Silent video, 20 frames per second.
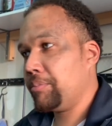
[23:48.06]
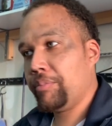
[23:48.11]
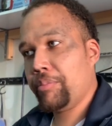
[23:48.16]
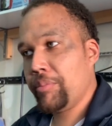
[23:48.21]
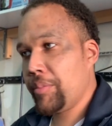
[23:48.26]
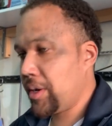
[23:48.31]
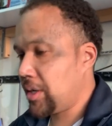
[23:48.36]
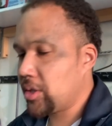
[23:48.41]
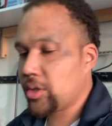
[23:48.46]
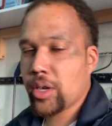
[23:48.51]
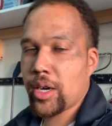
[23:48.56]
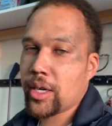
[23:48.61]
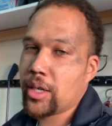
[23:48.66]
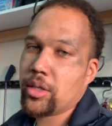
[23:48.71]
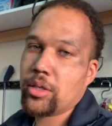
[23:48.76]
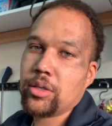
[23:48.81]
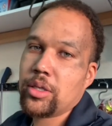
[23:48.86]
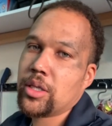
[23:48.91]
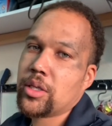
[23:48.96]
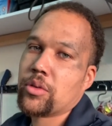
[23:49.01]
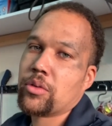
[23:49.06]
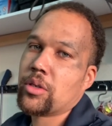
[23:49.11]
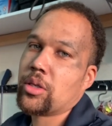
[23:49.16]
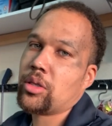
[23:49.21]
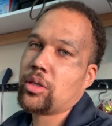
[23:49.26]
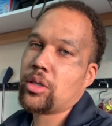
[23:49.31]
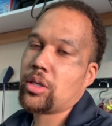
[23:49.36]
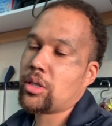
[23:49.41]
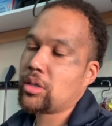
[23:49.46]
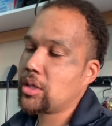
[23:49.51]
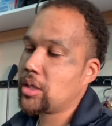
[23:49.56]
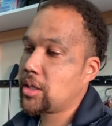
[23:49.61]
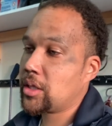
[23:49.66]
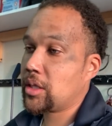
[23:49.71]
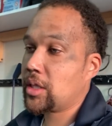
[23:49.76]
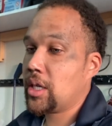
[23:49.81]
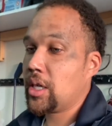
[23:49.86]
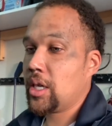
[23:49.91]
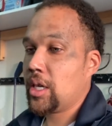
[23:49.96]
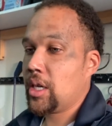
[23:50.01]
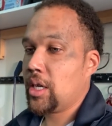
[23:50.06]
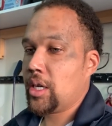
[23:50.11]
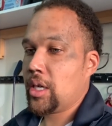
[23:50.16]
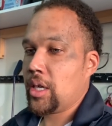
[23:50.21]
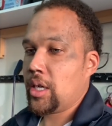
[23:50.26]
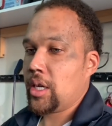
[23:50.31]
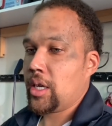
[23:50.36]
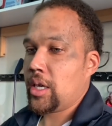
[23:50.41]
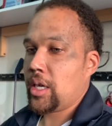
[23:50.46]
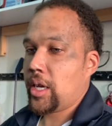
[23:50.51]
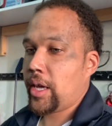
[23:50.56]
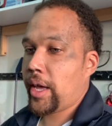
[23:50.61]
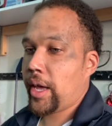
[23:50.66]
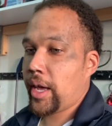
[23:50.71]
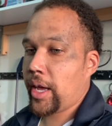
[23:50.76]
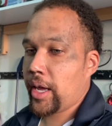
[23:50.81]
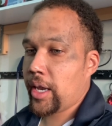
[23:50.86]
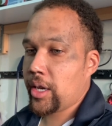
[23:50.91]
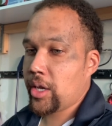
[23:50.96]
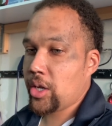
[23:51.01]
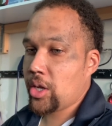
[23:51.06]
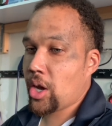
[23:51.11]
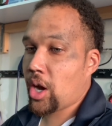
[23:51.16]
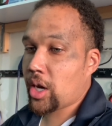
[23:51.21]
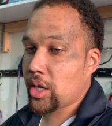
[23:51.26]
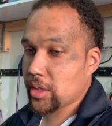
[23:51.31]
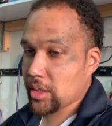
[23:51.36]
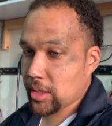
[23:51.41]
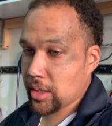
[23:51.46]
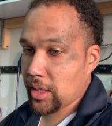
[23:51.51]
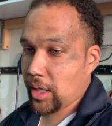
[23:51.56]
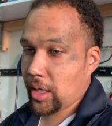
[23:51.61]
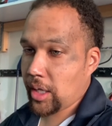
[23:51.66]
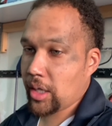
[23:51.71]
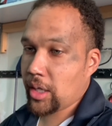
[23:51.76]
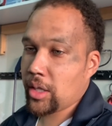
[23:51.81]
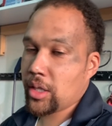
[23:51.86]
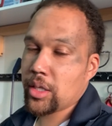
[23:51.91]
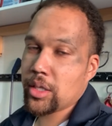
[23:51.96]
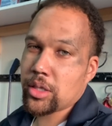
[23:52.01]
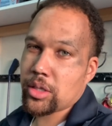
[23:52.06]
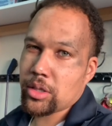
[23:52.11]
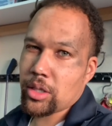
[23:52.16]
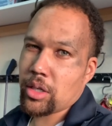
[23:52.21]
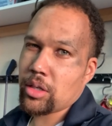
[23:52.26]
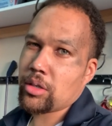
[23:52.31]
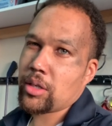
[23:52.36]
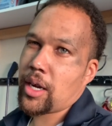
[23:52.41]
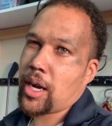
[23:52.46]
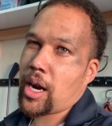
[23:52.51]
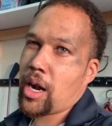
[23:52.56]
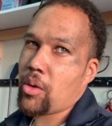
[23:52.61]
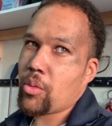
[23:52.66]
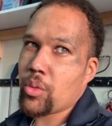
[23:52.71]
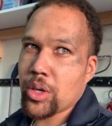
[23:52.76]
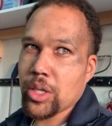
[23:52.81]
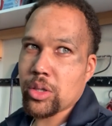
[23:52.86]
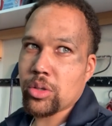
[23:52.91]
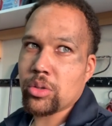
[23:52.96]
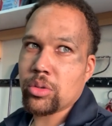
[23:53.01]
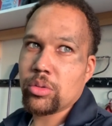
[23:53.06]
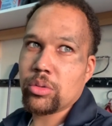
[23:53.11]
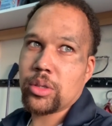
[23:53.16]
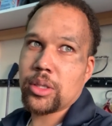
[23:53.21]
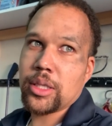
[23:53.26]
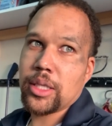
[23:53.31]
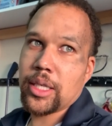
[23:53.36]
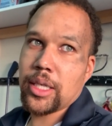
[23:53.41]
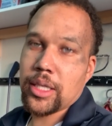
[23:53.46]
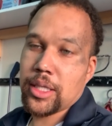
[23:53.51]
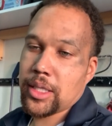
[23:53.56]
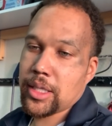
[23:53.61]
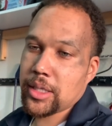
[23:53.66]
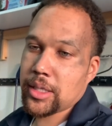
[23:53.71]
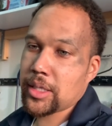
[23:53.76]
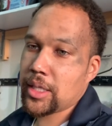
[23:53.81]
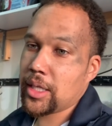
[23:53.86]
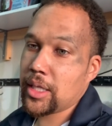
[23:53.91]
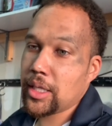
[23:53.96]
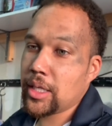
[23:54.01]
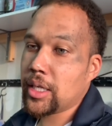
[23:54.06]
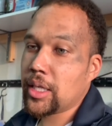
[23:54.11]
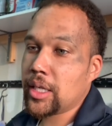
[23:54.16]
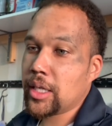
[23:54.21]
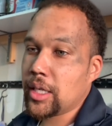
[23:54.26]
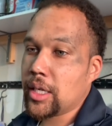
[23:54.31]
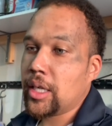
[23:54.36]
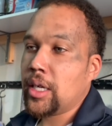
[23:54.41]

been trying to do this for the longest, and y'all seen the struggle that I went through to get this thing done.